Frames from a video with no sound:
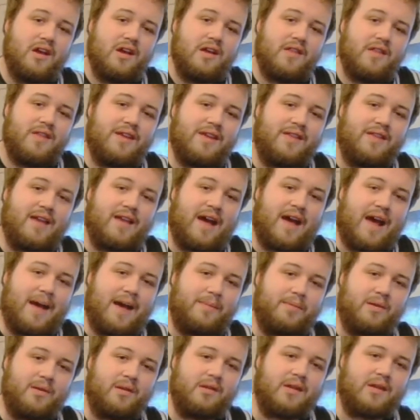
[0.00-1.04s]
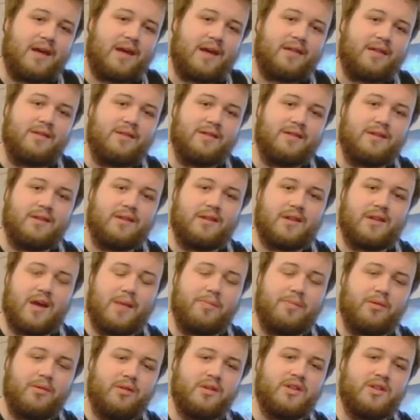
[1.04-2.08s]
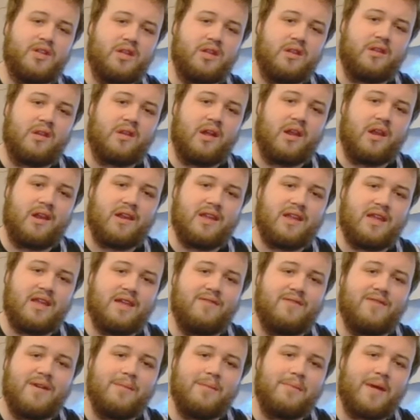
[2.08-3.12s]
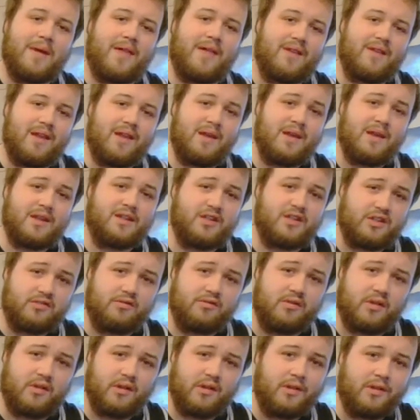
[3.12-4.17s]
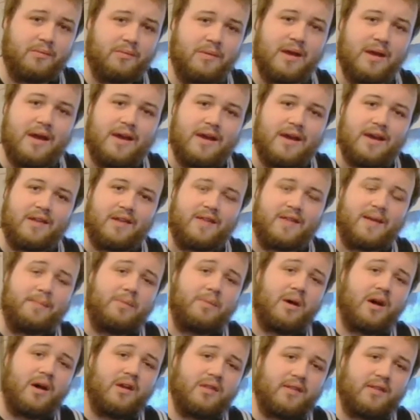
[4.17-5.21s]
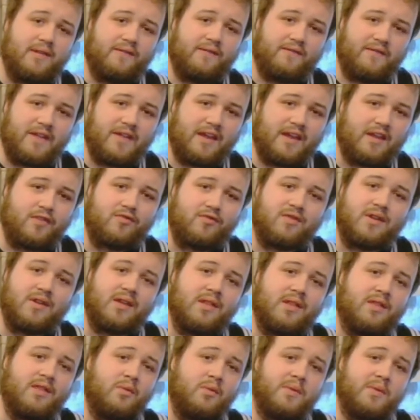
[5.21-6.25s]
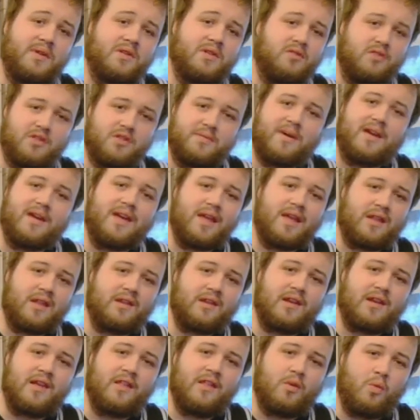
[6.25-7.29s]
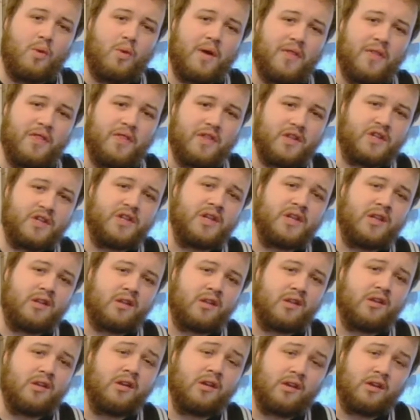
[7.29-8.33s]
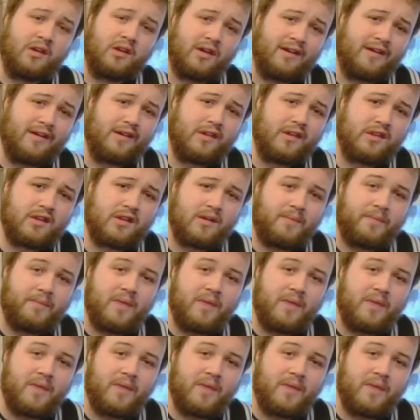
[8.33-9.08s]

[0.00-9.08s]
thing that happens as the disciples and Jesus are leaving Bethany into Jerusalem is they pass the fig tree that we talked about yesterday, the one that Jesus had cursed.